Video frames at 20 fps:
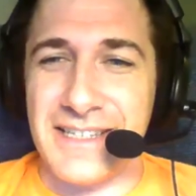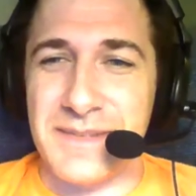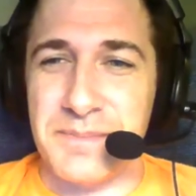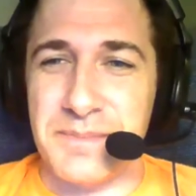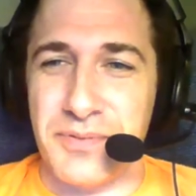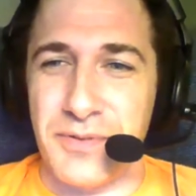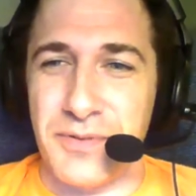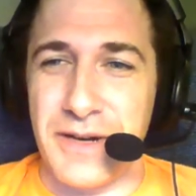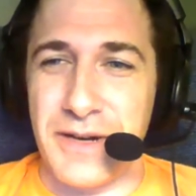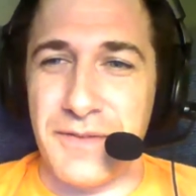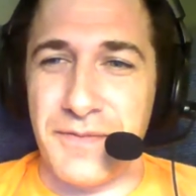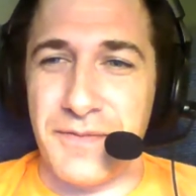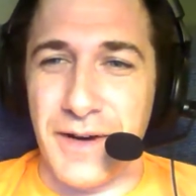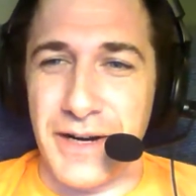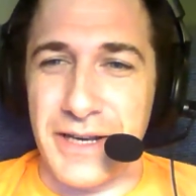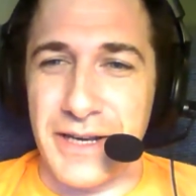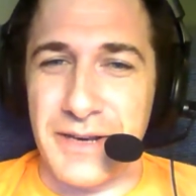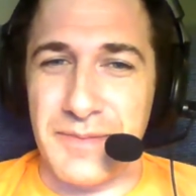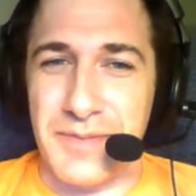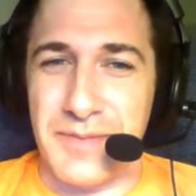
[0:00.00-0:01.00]
pretty
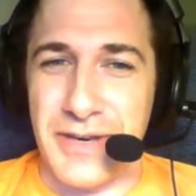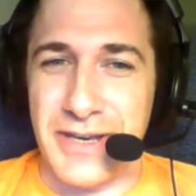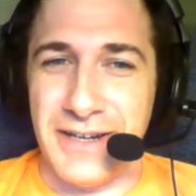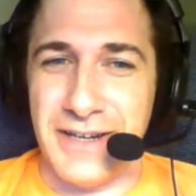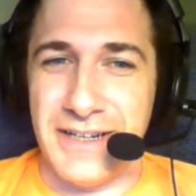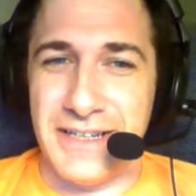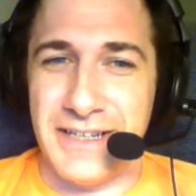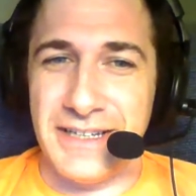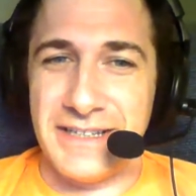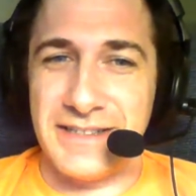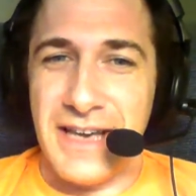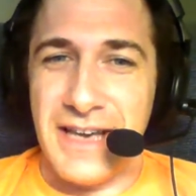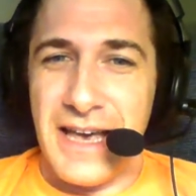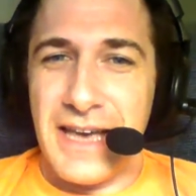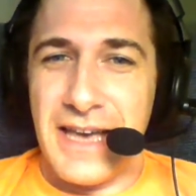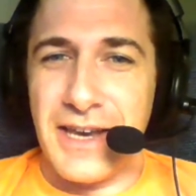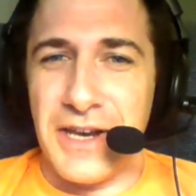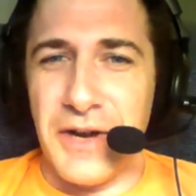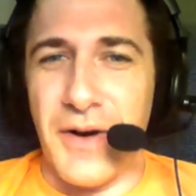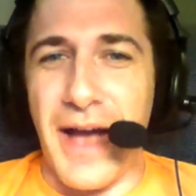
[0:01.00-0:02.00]
funny because
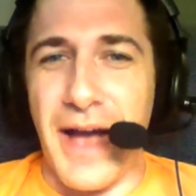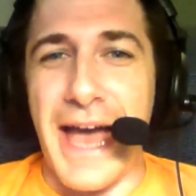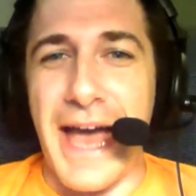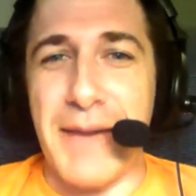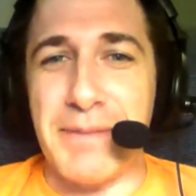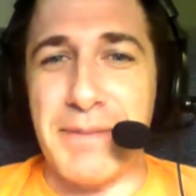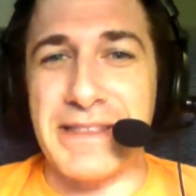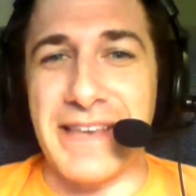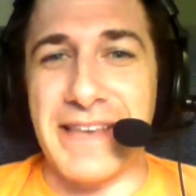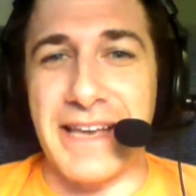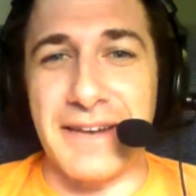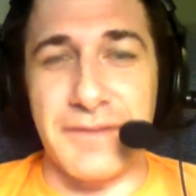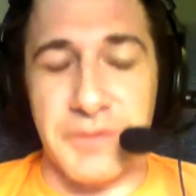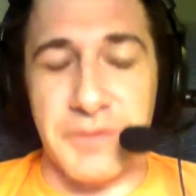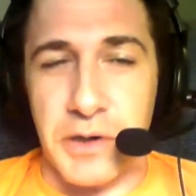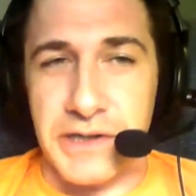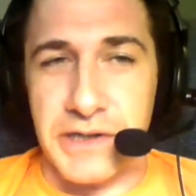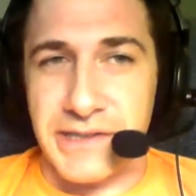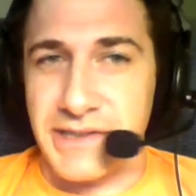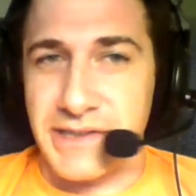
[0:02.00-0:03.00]
Abby then of
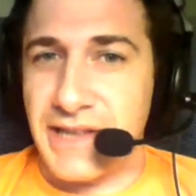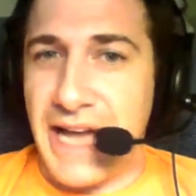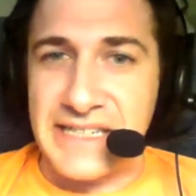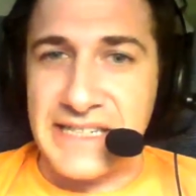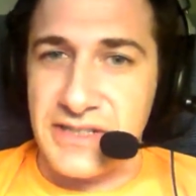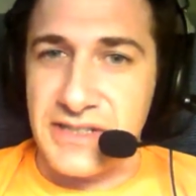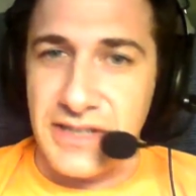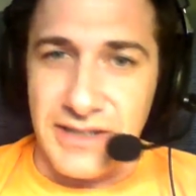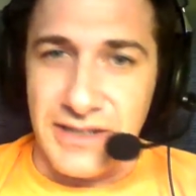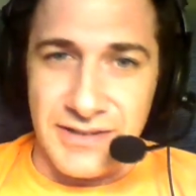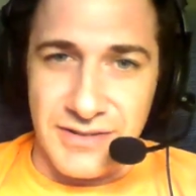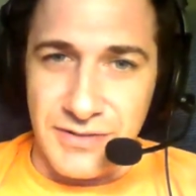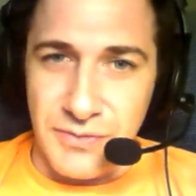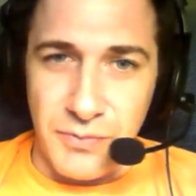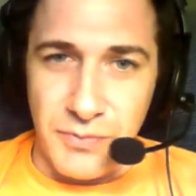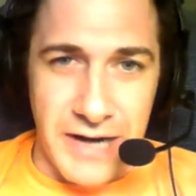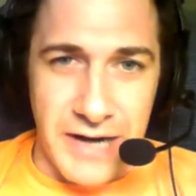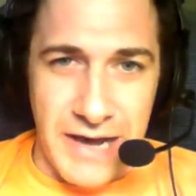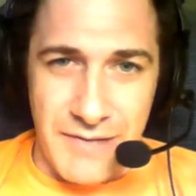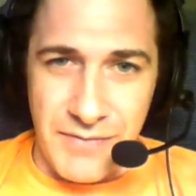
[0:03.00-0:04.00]
course latches onto
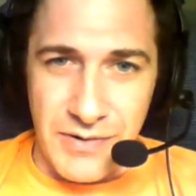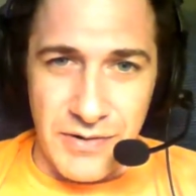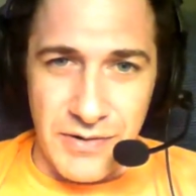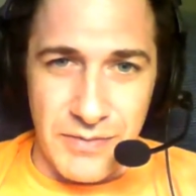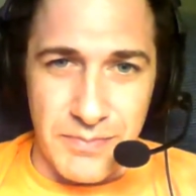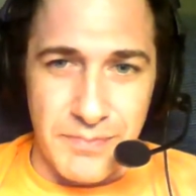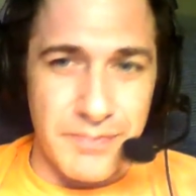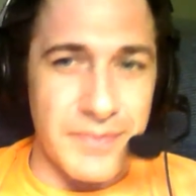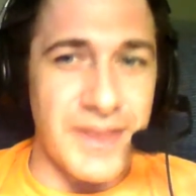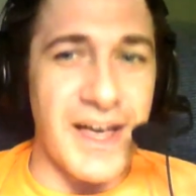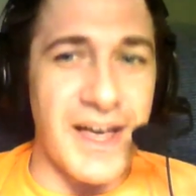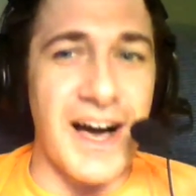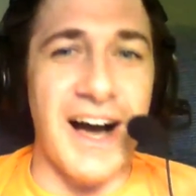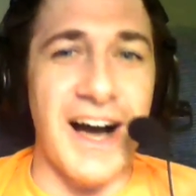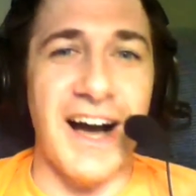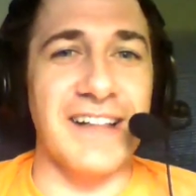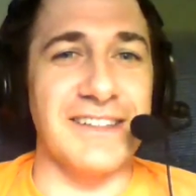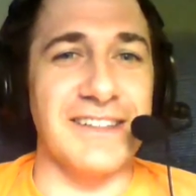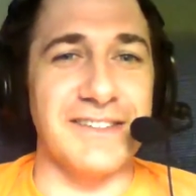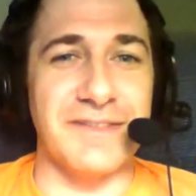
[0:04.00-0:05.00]
whatever
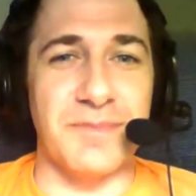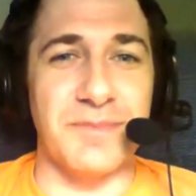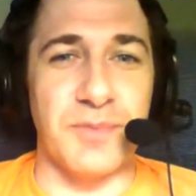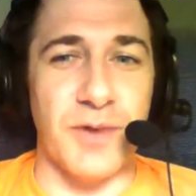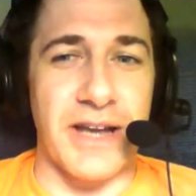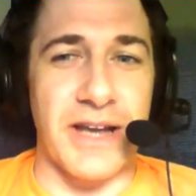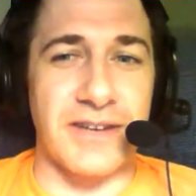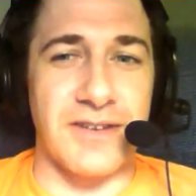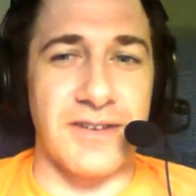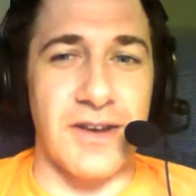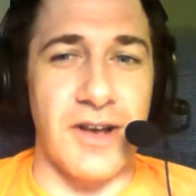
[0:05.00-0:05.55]
olive branch he